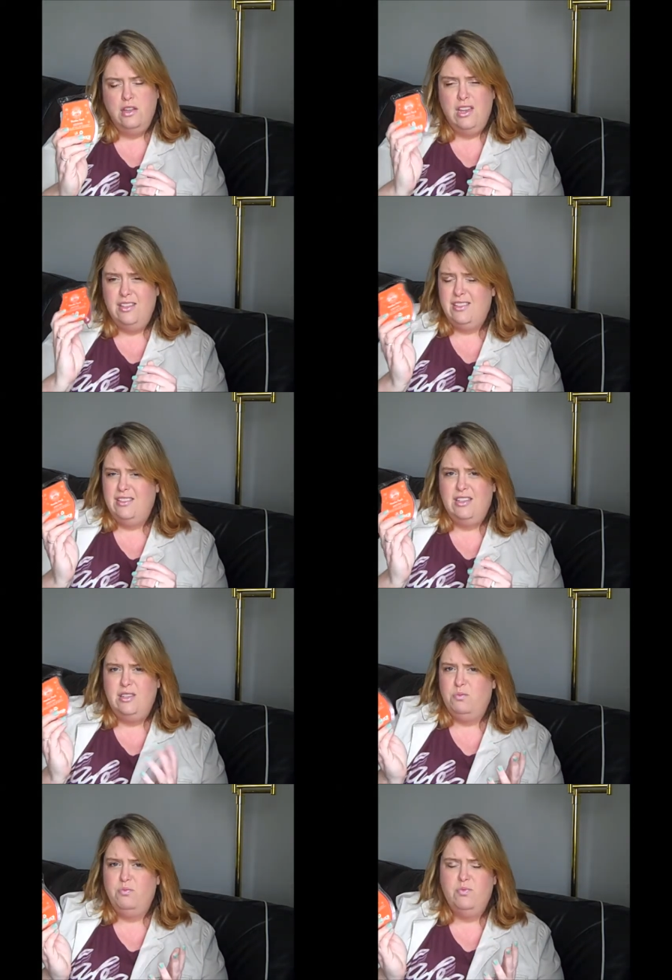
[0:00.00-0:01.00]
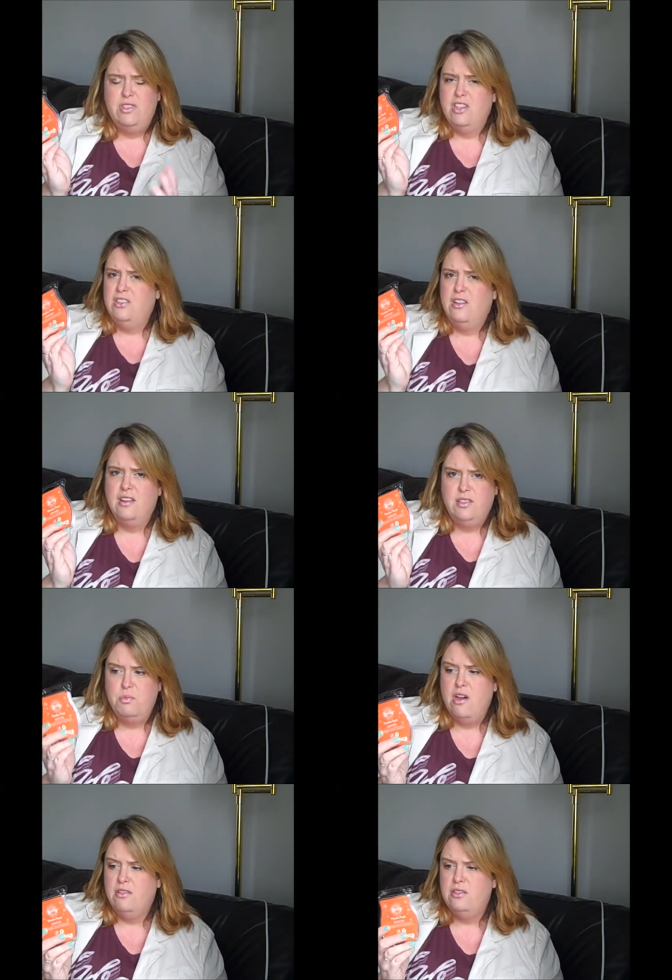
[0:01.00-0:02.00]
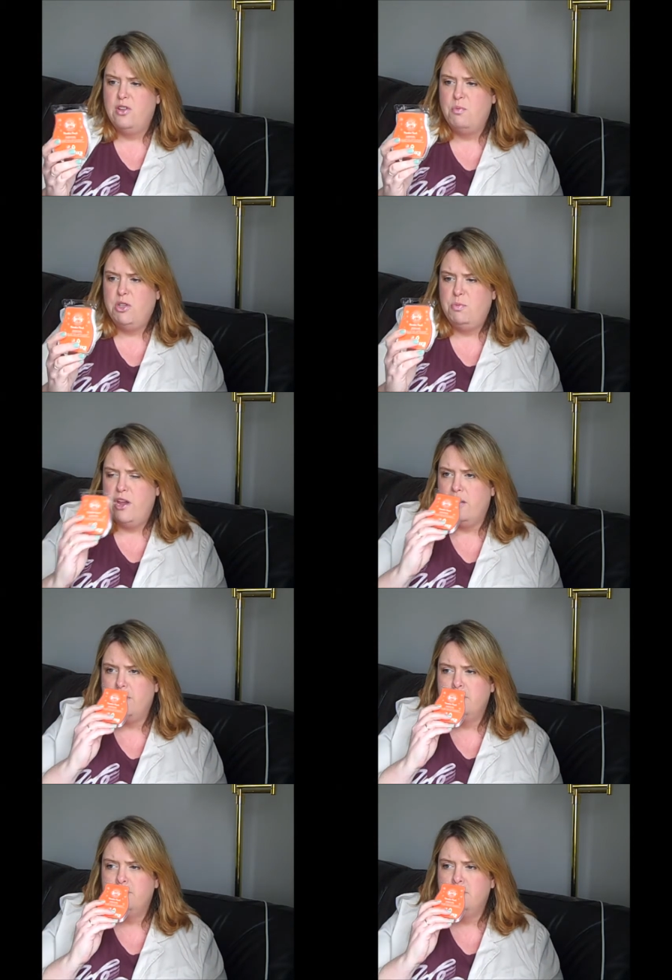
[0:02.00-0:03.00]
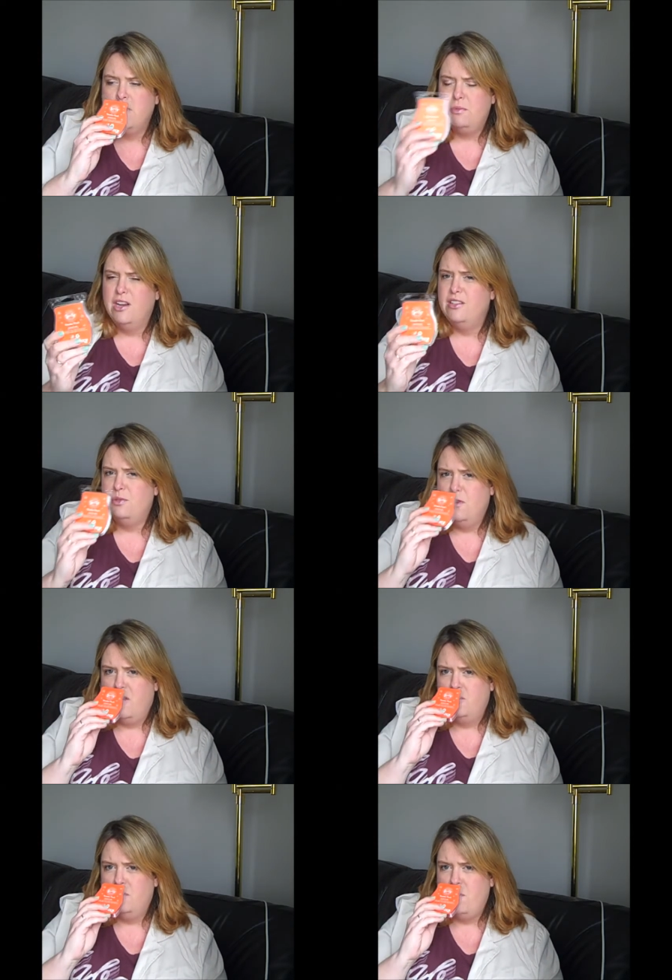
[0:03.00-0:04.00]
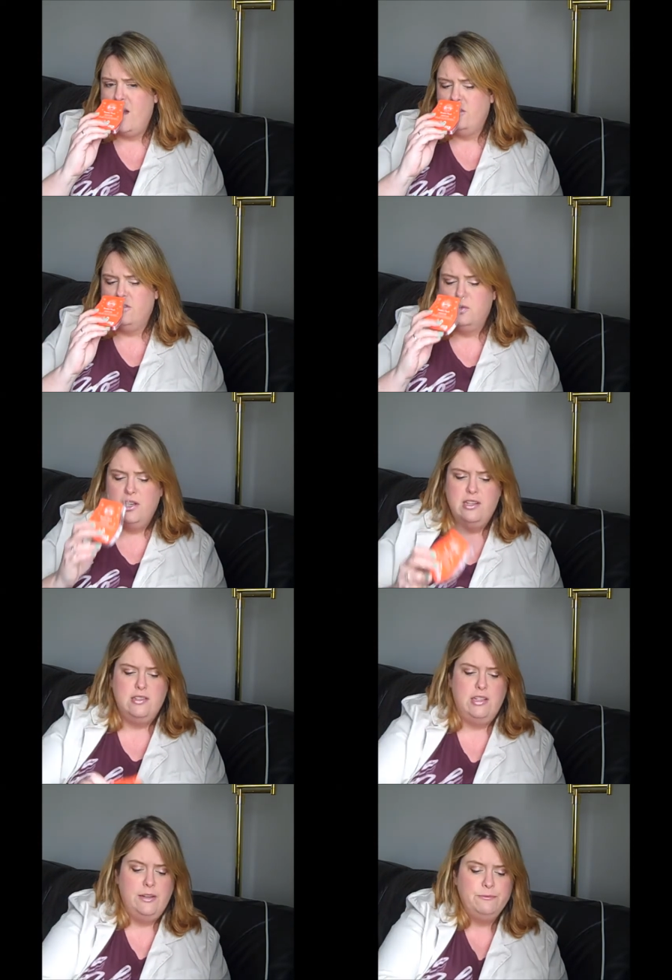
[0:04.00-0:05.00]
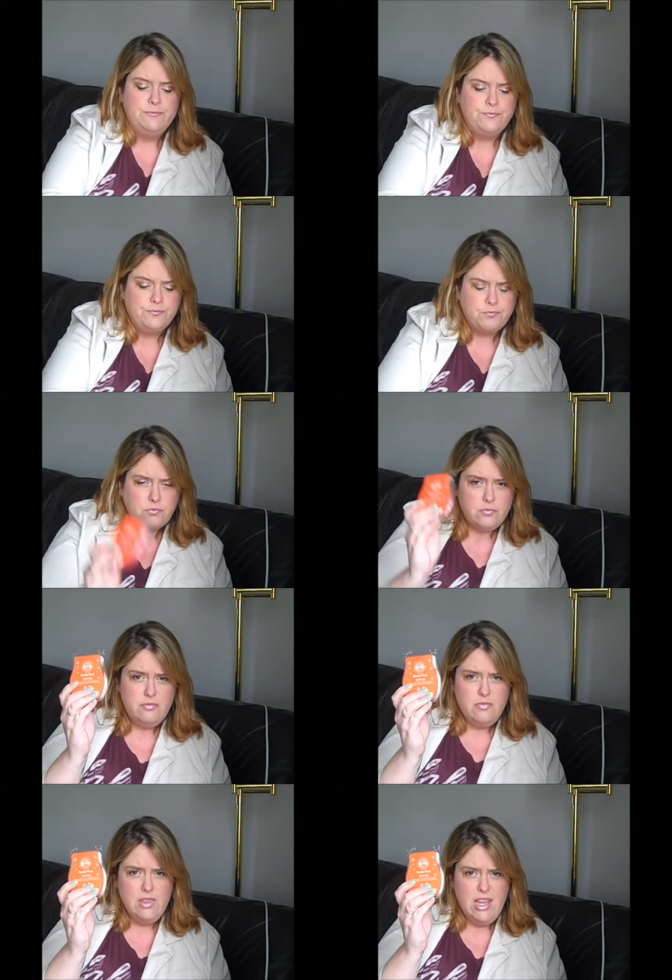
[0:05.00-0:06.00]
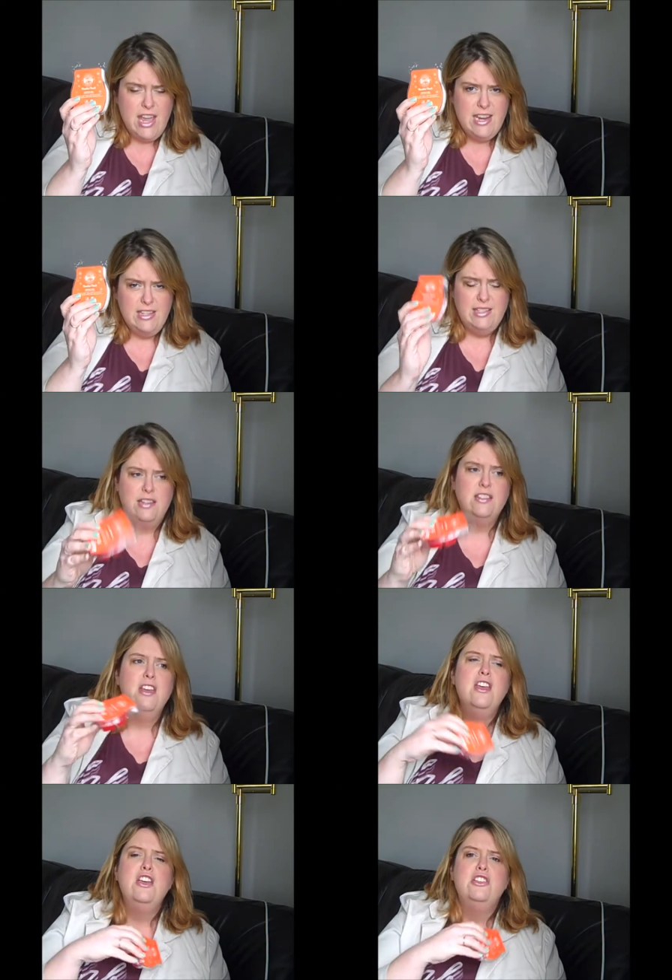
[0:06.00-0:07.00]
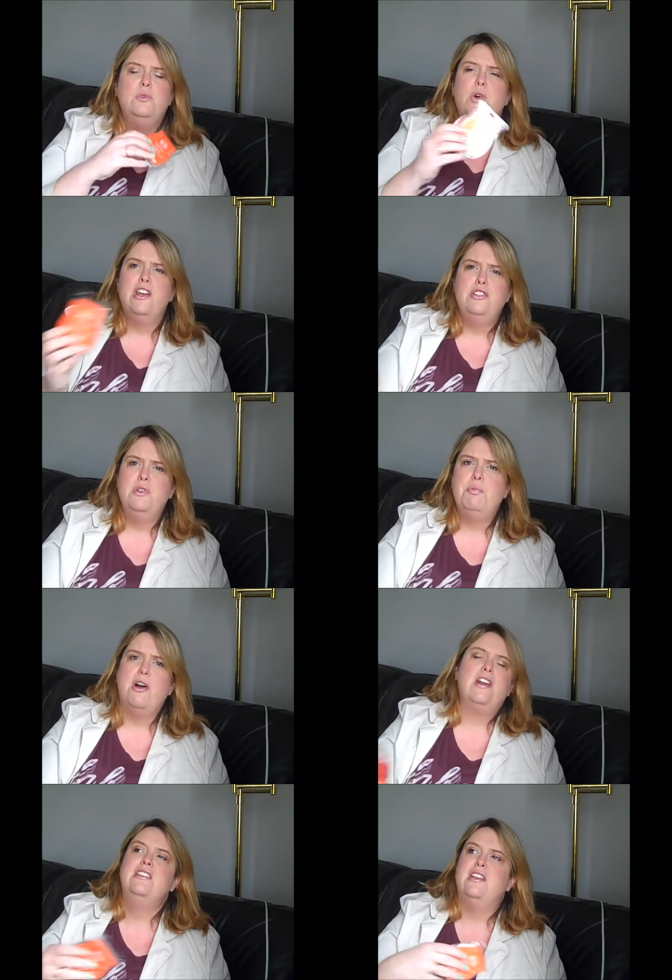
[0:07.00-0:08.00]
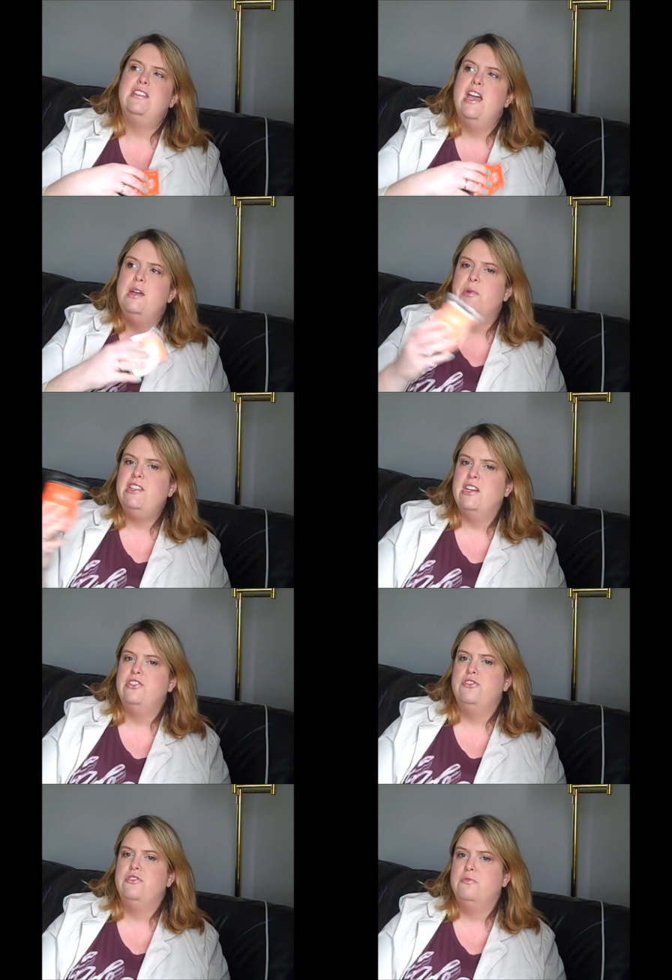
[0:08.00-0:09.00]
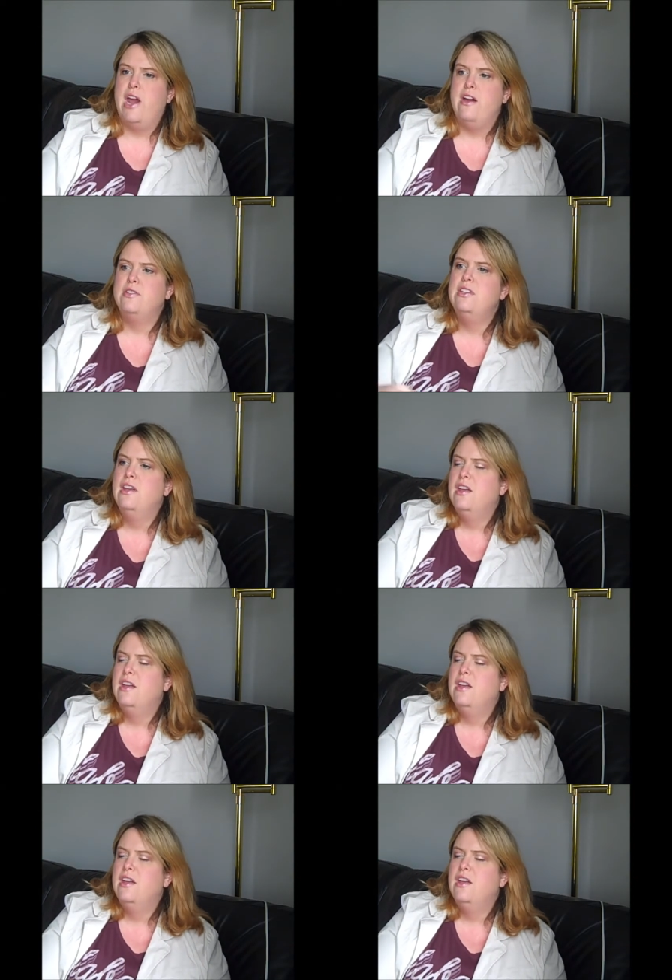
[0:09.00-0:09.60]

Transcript: And it's such a nice smell. It's so much better. I mean, I can smell that through the package quite easily. 80 cents. So what I do at a party is I take my testers around.